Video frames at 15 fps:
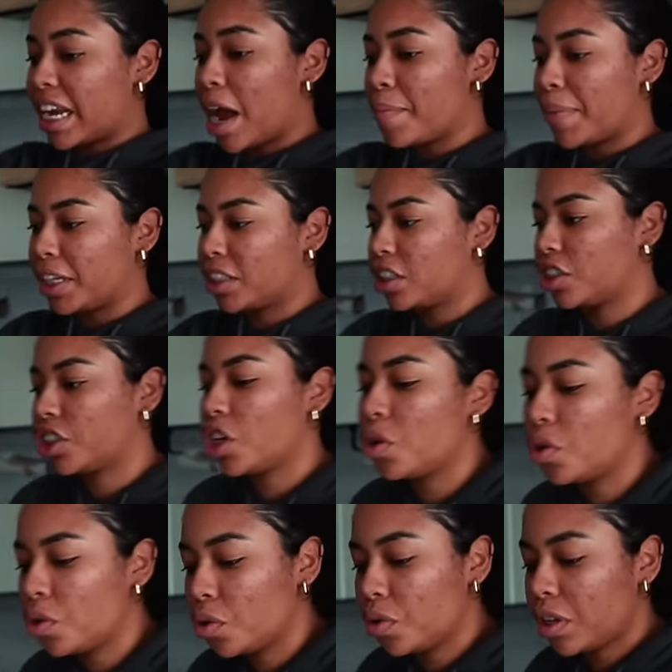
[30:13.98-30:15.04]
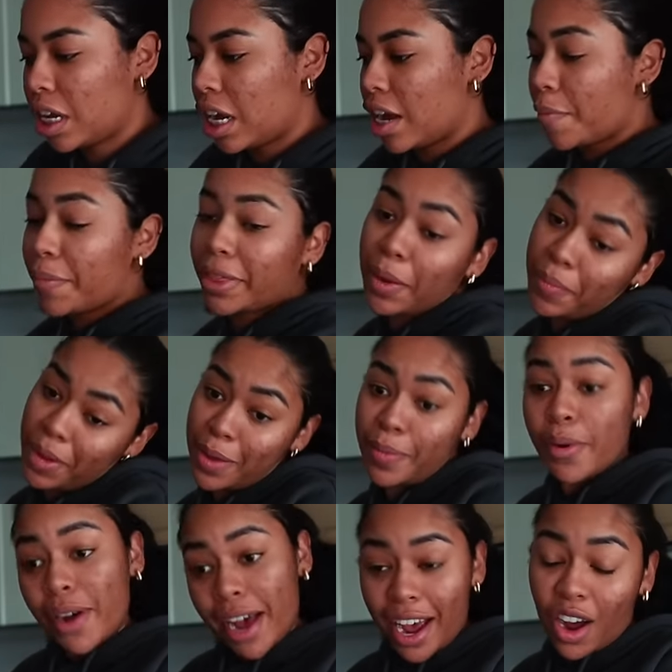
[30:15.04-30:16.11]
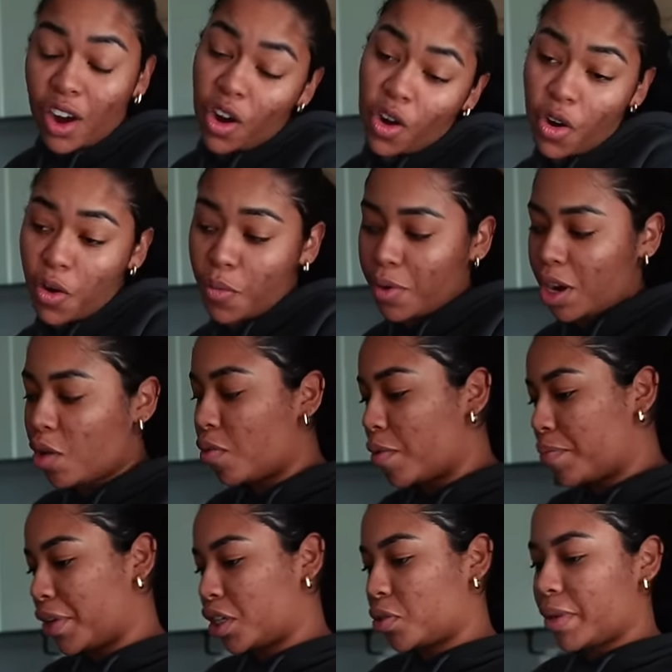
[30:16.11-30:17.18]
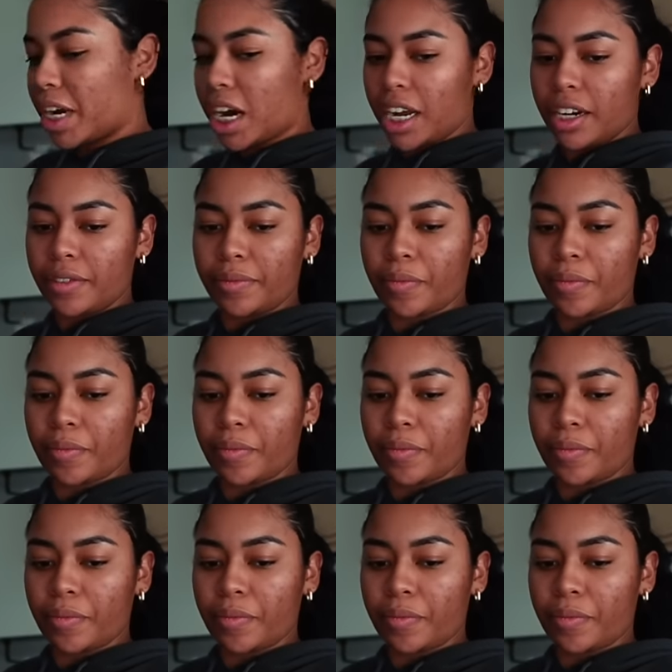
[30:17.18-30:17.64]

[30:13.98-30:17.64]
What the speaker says: Yeah, I'm about to show the people at home what books we got.